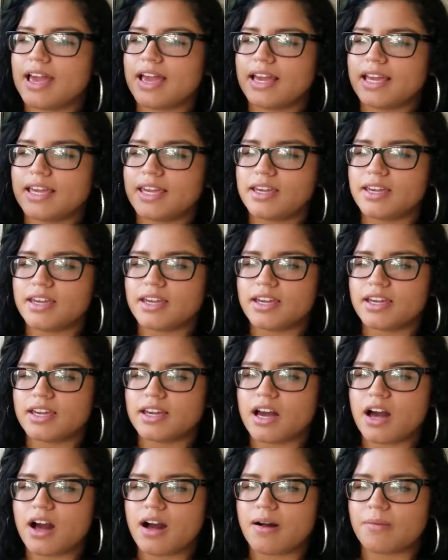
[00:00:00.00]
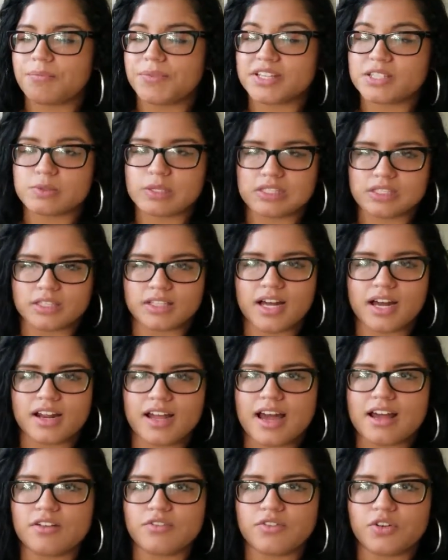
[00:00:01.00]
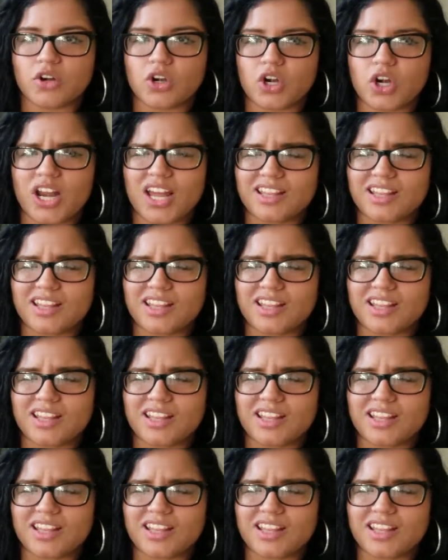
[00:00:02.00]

He um, expects a lot out of her,